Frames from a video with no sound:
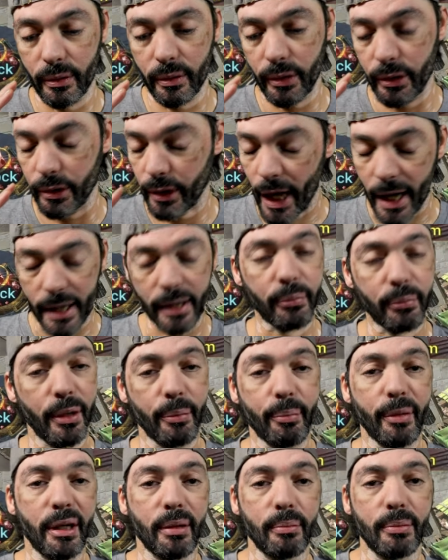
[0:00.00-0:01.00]
You gotta
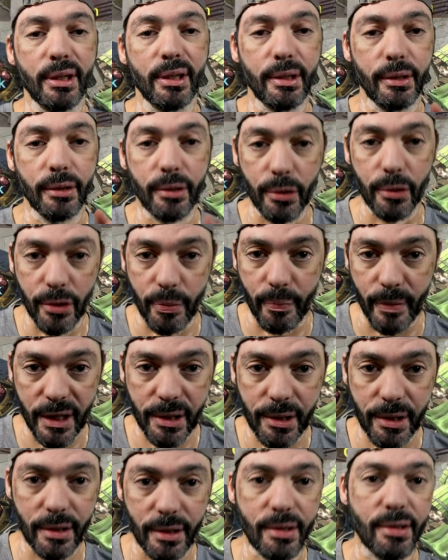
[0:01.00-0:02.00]
remember those
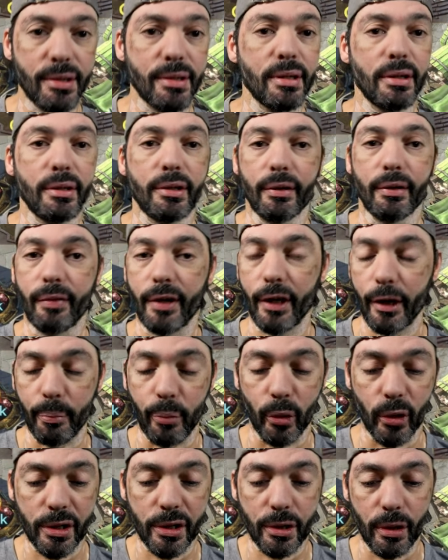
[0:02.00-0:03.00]
missions, they're very
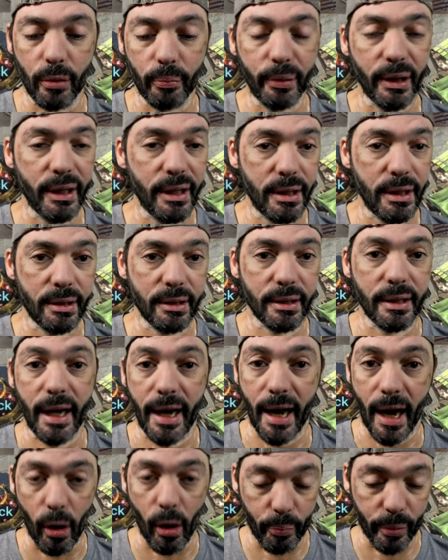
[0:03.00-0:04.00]
important to complete, they
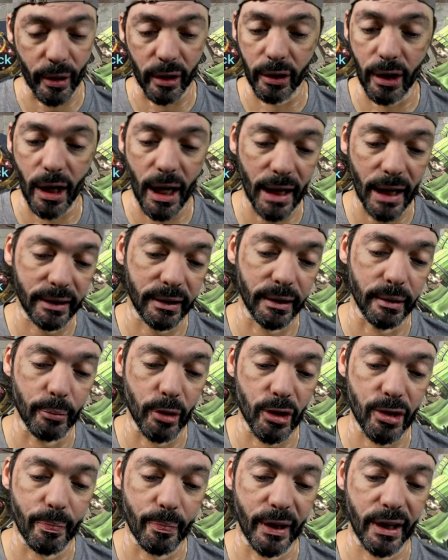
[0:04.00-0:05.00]
help a lot, the
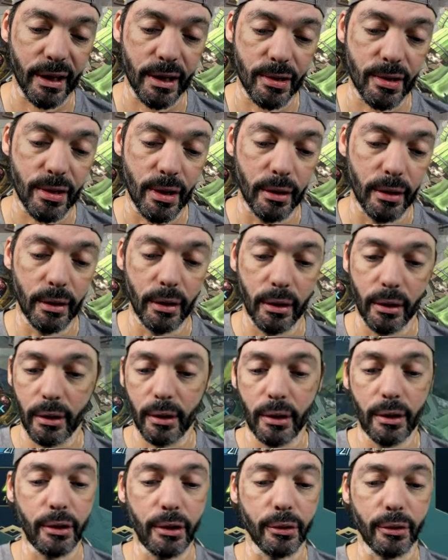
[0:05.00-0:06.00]
most because
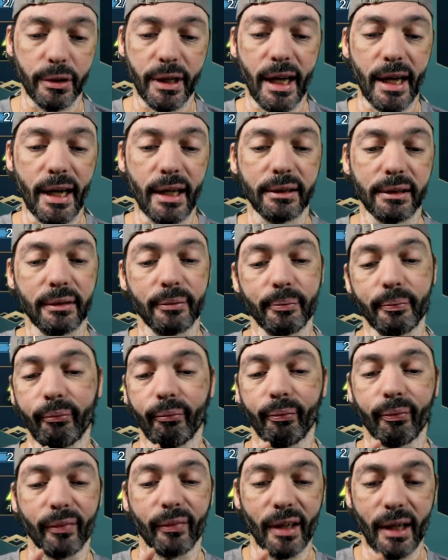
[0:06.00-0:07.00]
you get
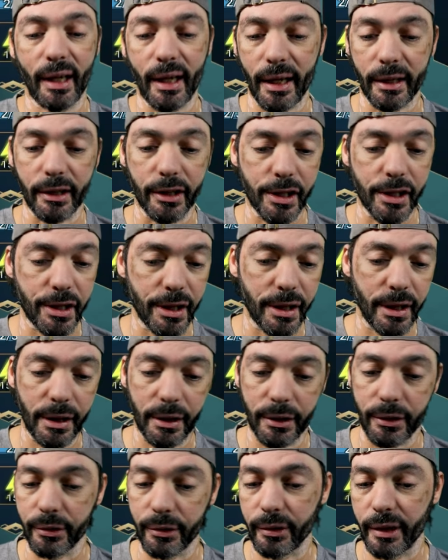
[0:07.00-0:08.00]
energy,
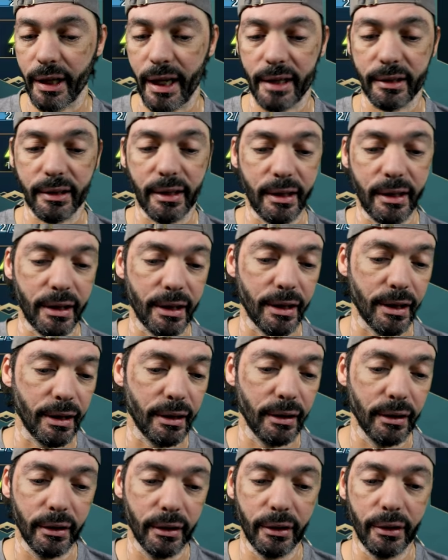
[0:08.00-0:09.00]
you get
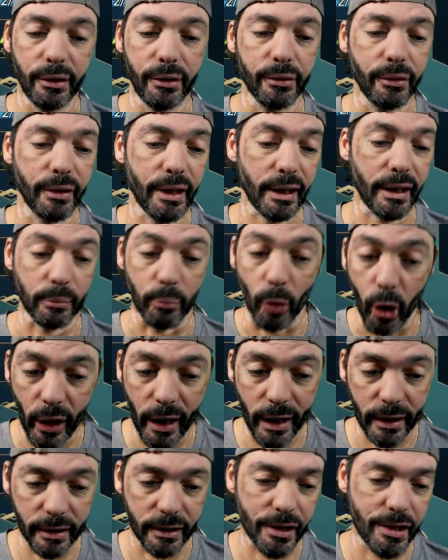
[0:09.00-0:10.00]
gear, you get more
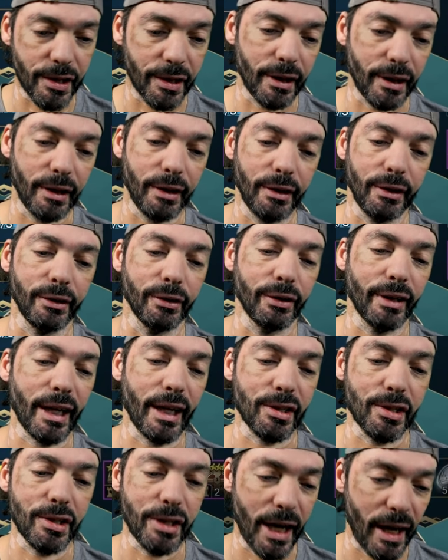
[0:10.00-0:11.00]
energy, you
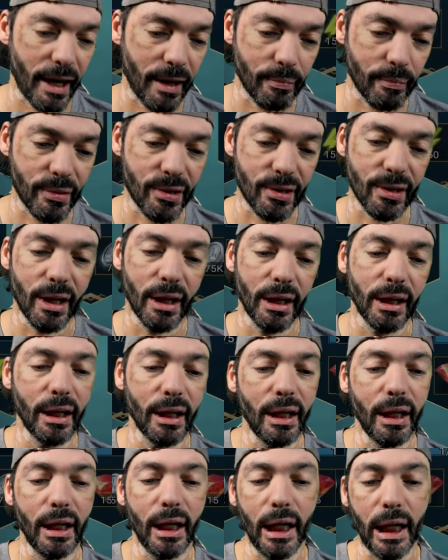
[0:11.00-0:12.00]
get gems,
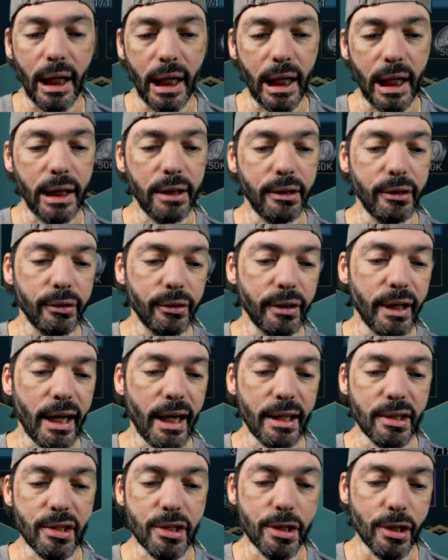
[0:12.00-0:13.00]
and you
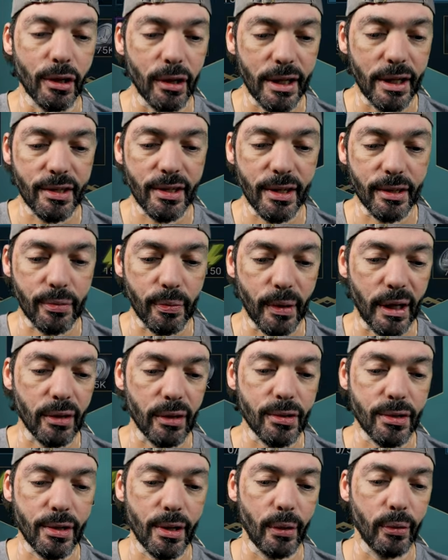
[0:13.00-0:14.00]
get shards as well.
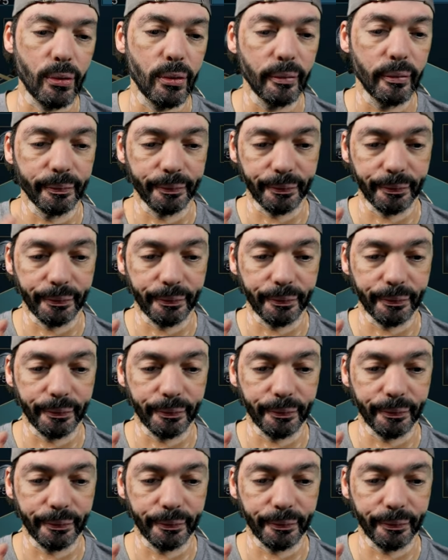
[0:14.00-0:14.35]
So,